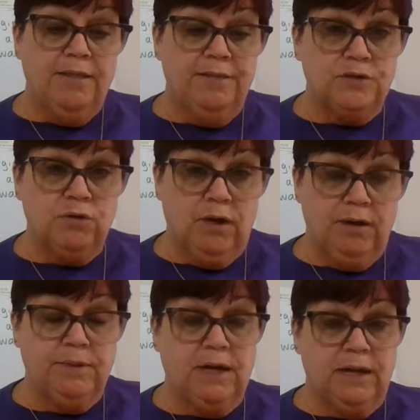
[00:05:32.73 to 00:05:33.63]
the
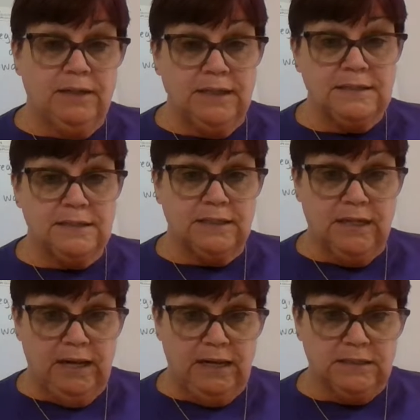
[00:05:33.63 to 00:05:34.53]
tribe got less and
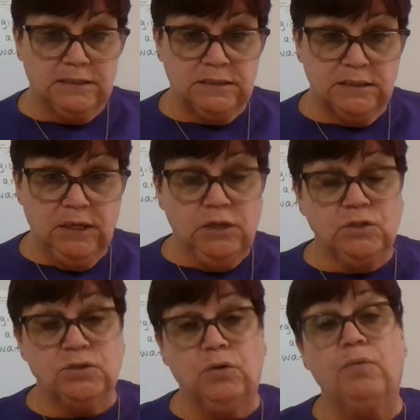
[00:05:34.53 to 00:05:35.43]
less.
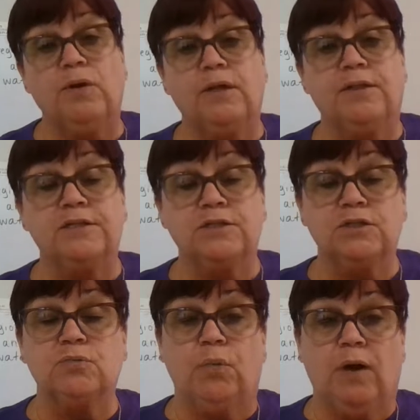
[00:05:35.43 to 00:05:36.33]
So, this
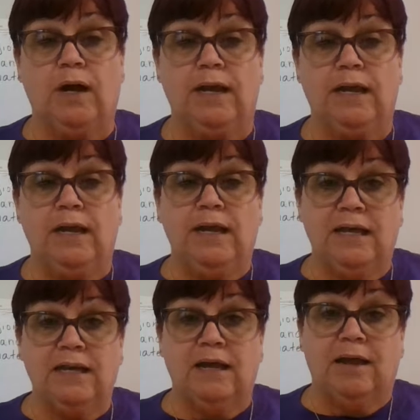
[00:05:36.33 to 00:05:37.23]
is why
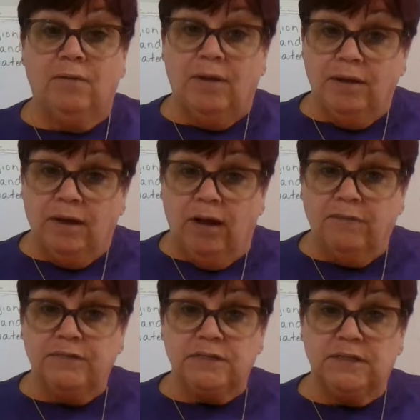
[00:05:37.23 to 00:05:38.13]
it out, and
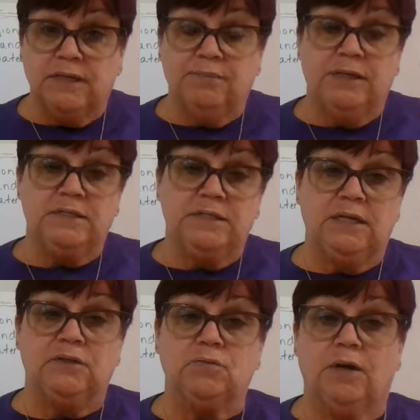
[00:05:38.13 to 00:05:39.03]
obviously that makes
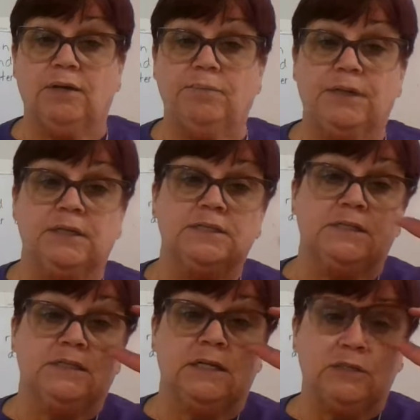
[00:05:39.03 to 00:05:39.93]
sense, right? Because
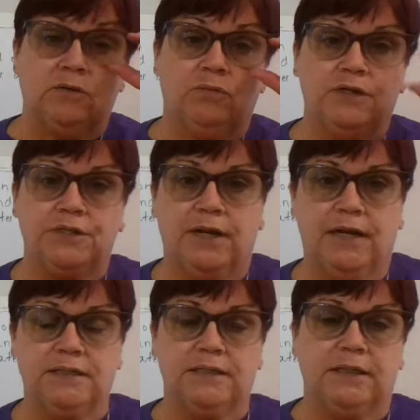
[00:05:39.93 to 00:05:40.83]
the desert region
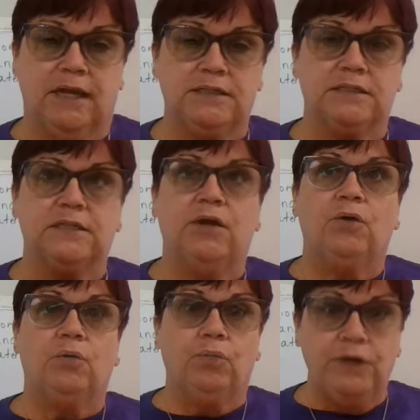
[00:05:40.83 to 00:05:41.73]
has less
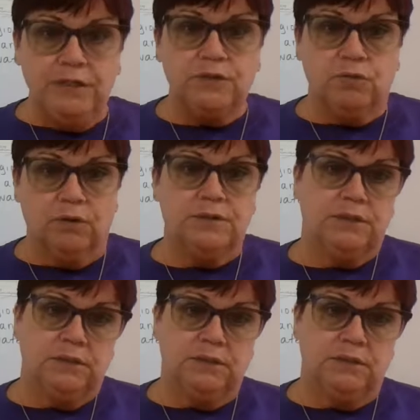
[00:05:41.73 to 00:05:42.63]

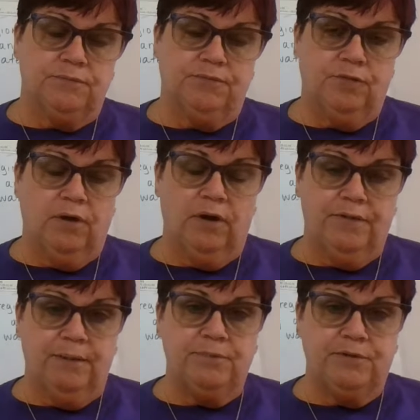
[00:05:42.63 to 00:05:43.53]
resources for
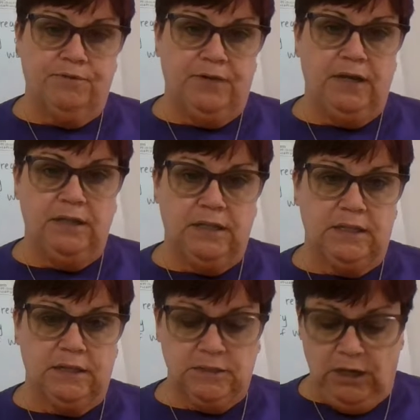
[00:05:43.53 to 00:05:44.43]
them to find
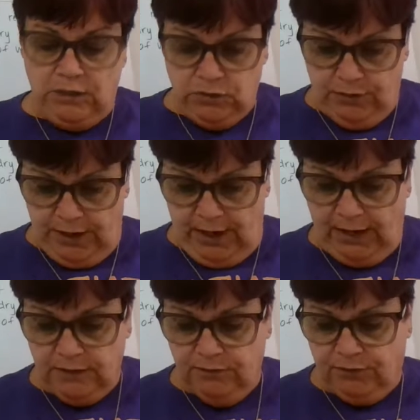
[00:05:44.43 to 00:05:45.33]
things. So, they
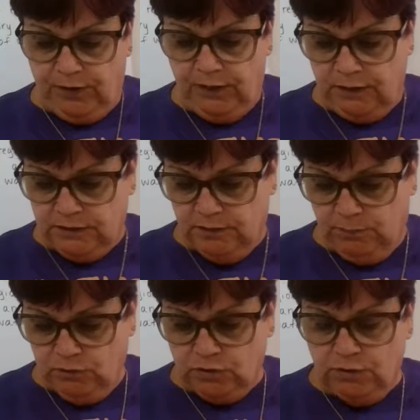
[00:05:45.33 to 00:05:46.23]
had to find, because the
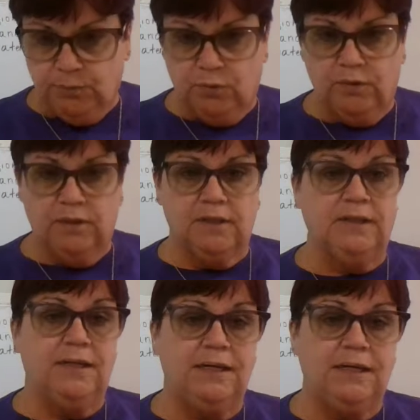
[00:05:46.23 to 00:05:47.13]
most important
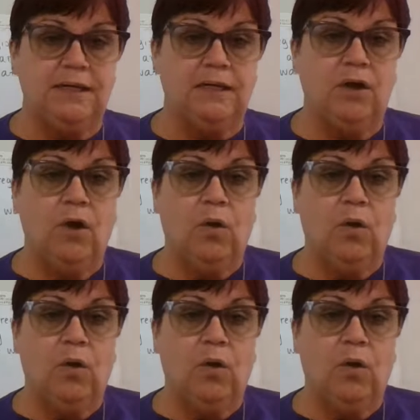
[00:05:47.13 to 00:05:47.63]
thing they needed